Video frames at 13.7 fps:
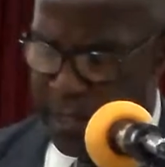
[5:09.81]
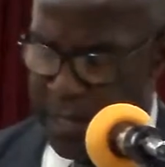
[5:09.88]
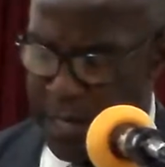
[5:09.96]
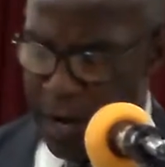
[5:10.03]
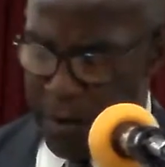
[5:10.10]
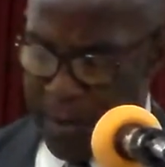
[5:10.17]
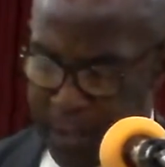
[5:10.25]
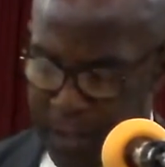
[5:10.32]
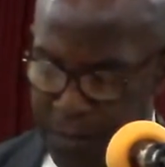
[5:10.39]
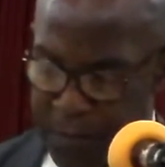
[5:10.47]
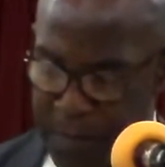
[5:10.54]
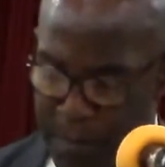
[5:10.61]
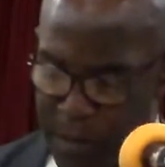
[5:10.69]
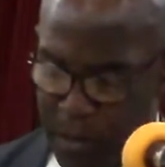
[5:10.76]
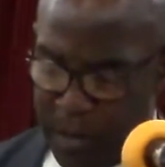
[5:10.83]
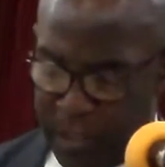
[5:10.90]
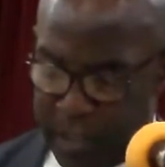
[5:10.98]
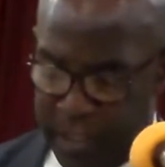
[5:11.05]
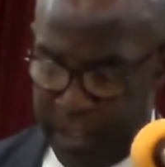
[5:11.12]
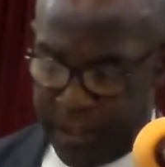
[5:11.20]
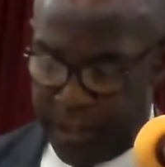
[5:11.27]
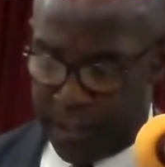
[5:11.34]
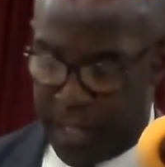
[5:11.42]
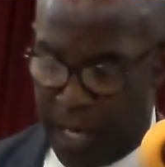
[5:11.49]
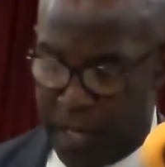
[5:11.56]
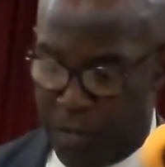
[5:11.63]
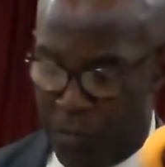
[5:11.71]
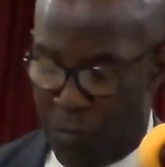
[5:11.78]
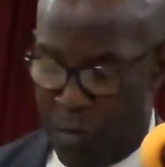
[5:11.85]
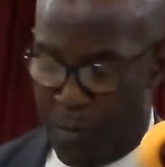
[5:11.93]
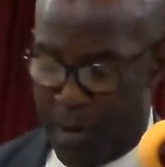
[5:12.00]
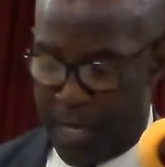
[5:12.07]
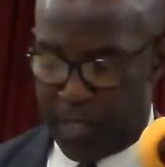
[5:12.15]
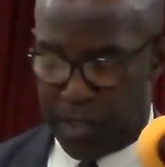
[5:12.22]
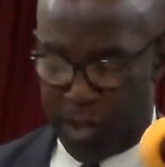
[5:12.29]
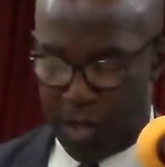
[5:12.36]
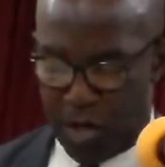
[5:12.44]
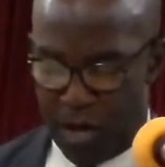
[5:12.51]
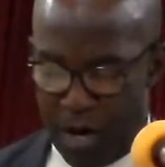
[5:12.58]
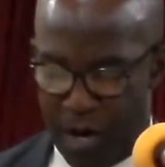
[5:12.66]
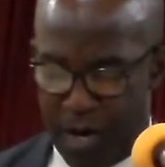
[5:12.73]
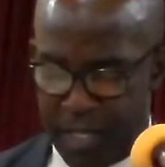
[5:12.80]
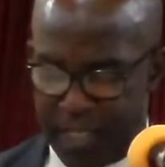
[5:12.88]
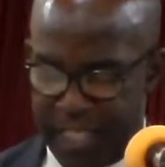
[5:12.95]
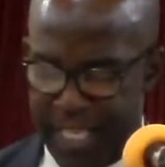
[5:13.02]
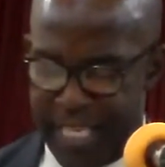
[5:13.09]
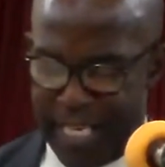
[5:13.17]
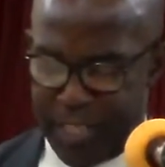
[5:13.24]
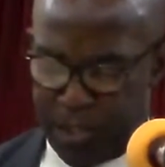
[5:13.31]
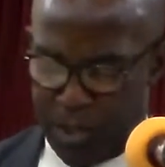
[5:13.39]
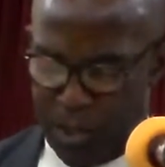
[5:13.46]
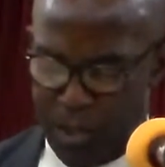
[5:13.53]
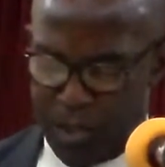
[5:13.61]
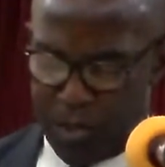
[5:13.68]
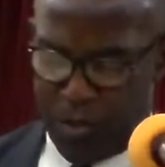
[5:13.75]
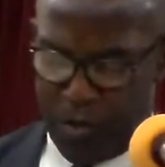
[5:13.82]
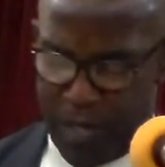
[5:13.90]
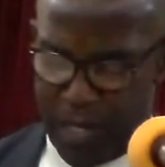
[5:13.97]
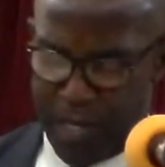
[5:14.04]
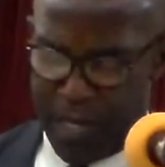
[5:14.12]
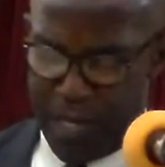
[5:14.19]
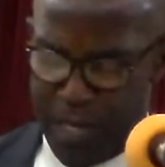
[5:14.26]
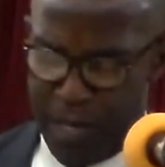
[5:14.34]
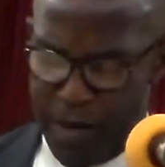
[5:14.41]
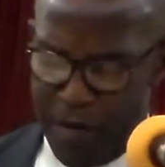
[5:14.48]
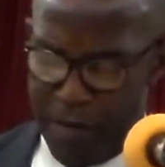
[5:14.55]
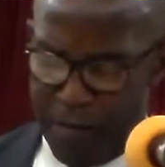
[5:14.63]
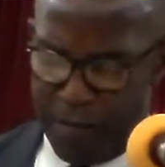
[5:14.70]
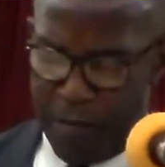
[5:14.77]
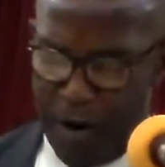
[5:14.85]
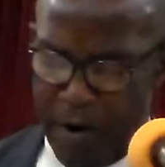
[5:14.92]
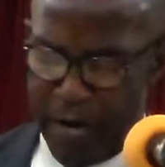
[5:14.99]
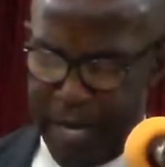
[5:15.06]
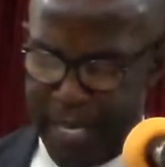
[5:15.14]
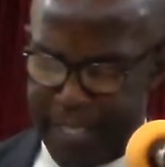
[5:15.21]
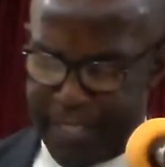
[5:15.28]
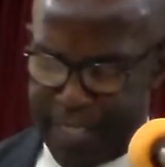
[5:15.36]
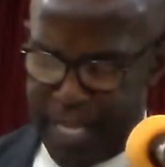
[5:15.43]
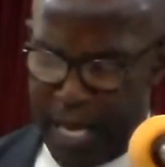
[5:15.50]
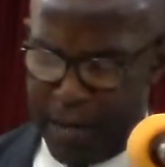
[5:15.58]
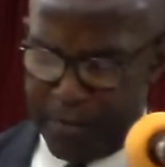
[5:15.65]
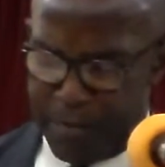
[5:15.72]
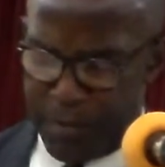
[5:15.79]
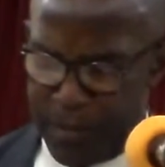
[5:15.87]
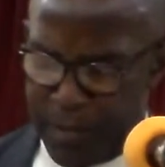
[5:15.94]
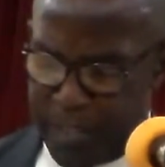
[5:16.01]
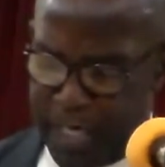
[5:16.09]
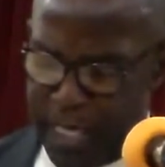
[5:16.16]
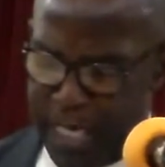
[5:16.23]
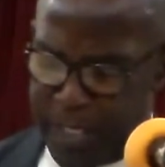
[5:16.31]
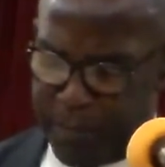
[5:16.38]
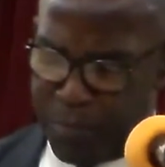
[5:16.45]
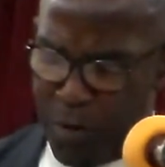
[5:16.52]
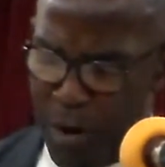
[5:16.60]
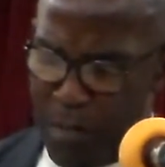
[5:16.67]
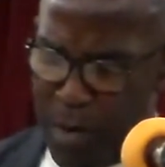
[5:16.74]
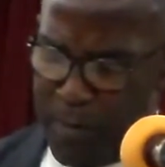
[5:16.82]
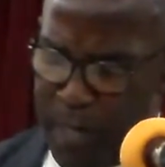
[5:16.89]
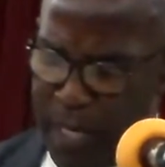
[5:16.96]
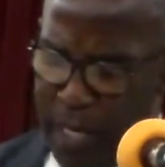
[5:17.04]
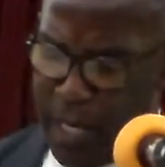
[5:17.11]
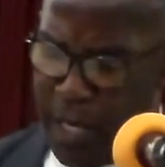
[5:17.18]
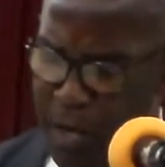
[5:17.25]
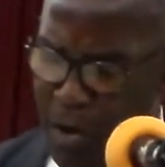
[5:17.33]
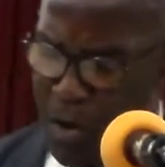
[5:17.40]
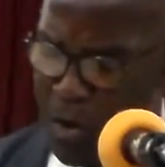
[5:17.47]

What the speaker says: The narratives about Jesus and the woman caught in adultery, for example, is probably